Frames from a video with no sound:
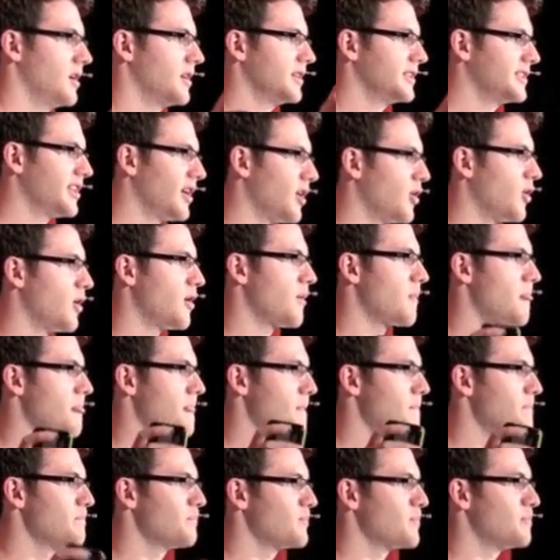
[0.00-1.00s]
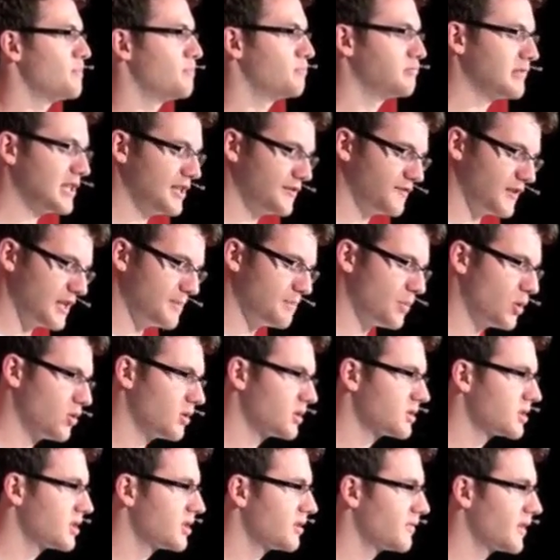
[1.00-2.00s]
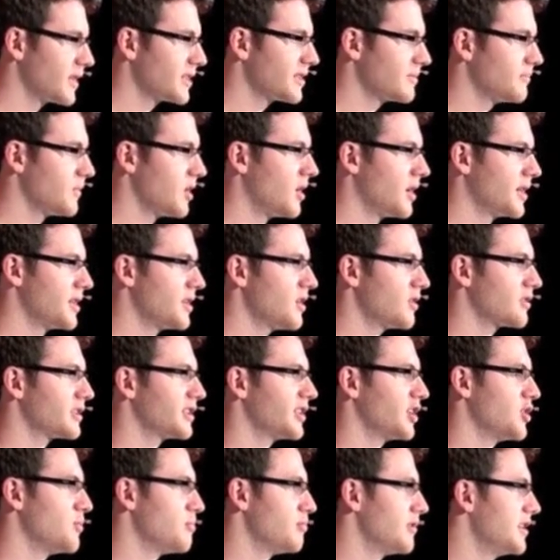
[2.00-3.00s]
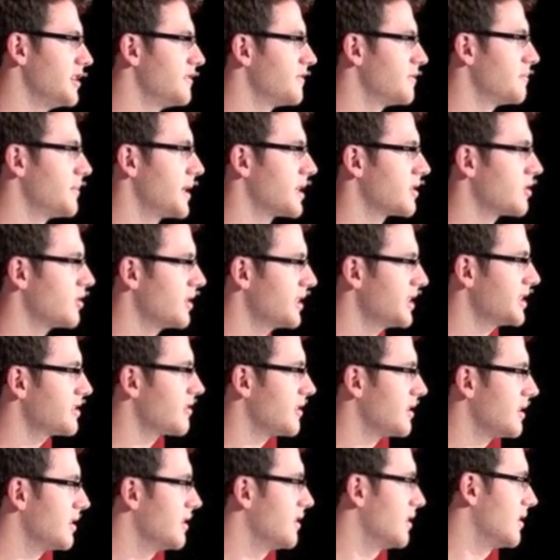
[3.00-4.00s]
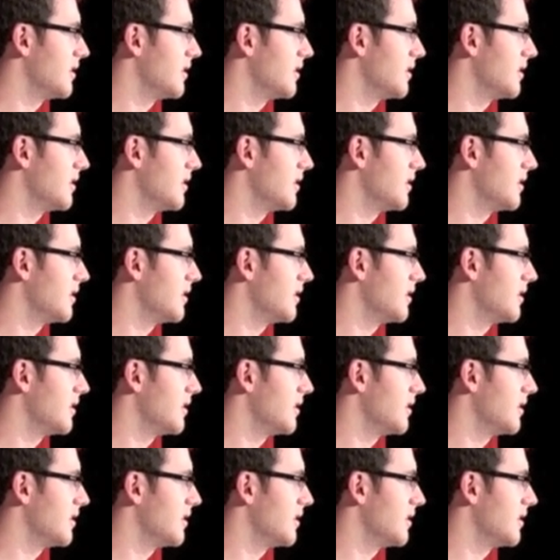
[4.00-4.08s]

So, briefly put, that's my not so brief medical history.